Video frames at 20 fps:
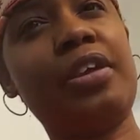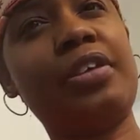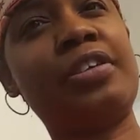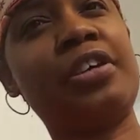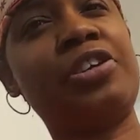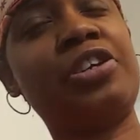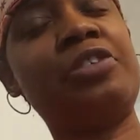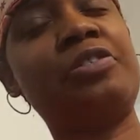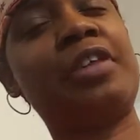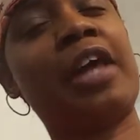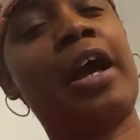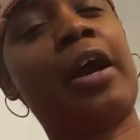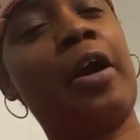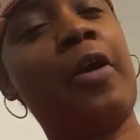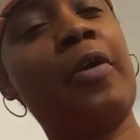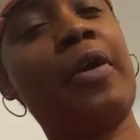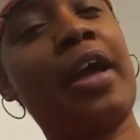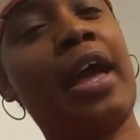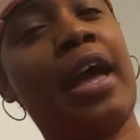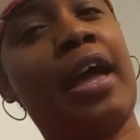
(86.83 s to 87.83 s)
So she was like,
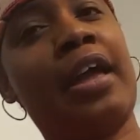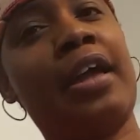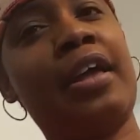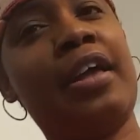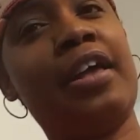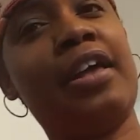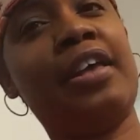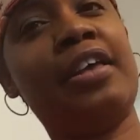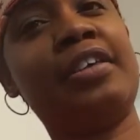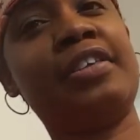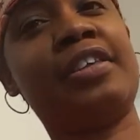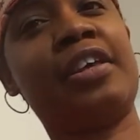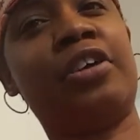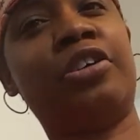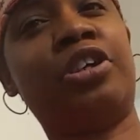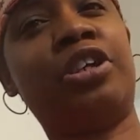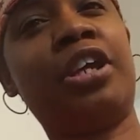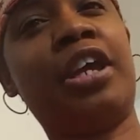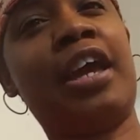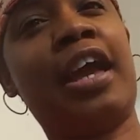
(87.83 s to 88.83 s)
Okay. So
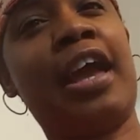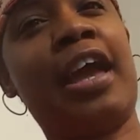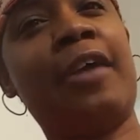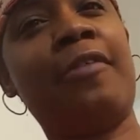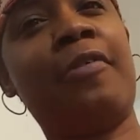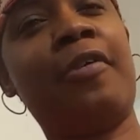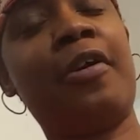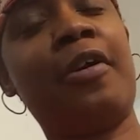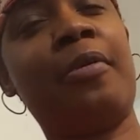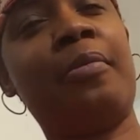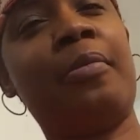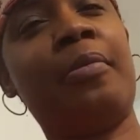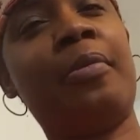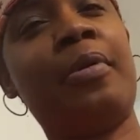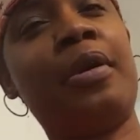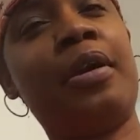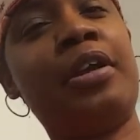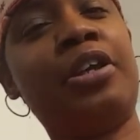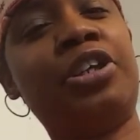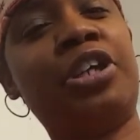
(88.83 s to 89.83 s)
she gave him
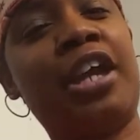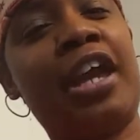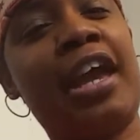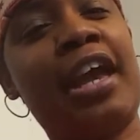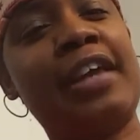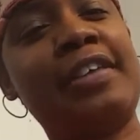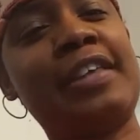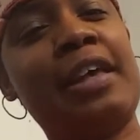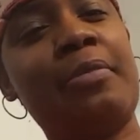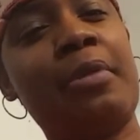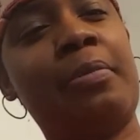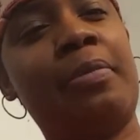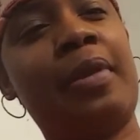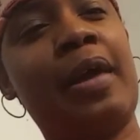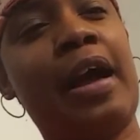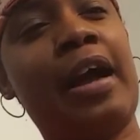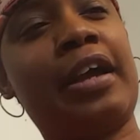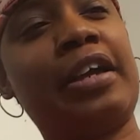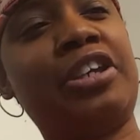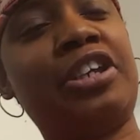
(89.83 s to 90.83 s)
she hands him a
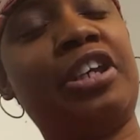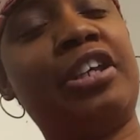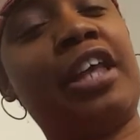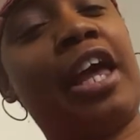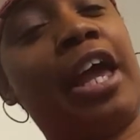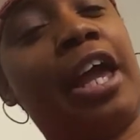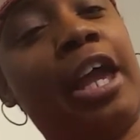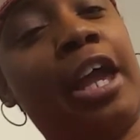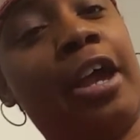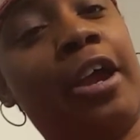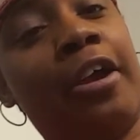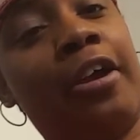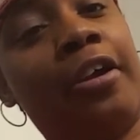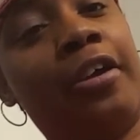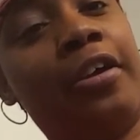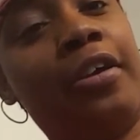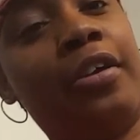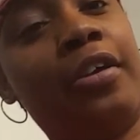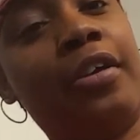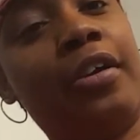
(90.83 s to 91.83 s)
block. She's like, here,
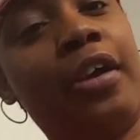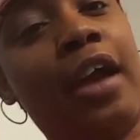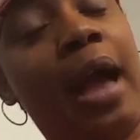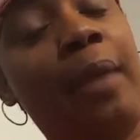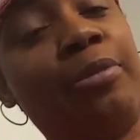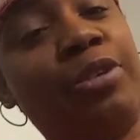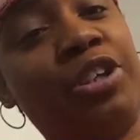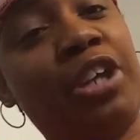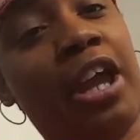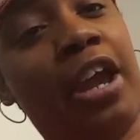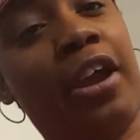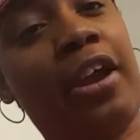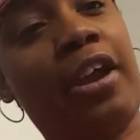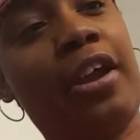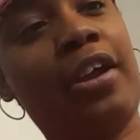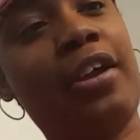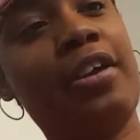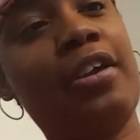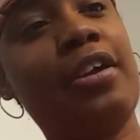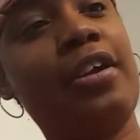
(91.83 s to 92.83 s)
I'm
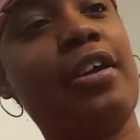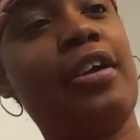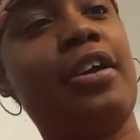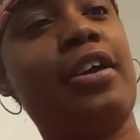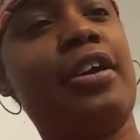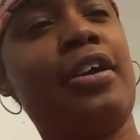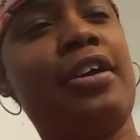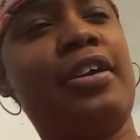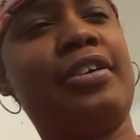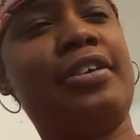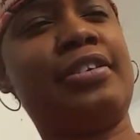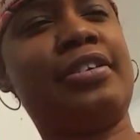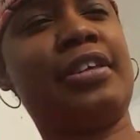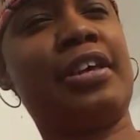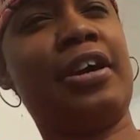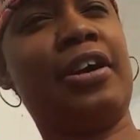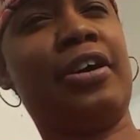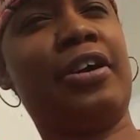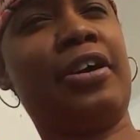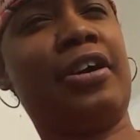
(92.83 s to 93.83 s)
sharing.
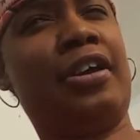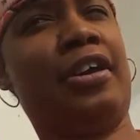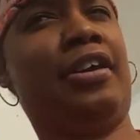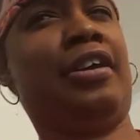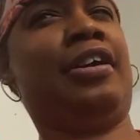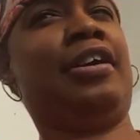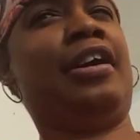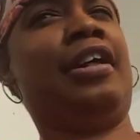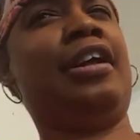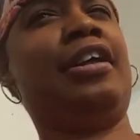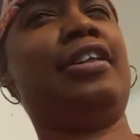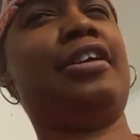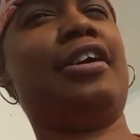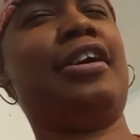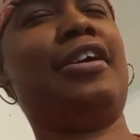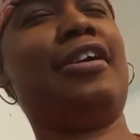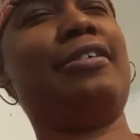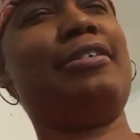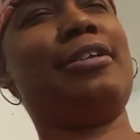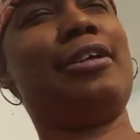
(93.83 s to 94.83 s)
So here's
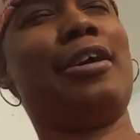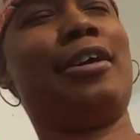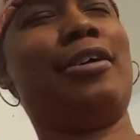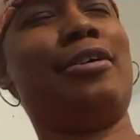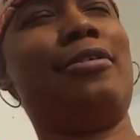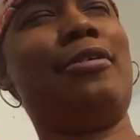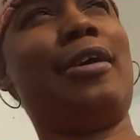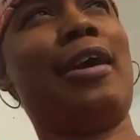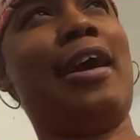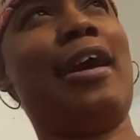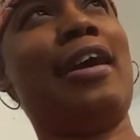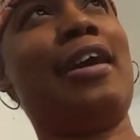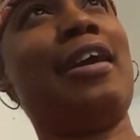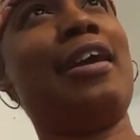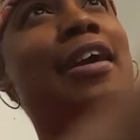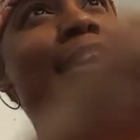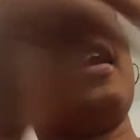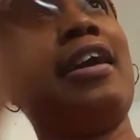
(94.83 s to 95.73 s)
her, like, okay.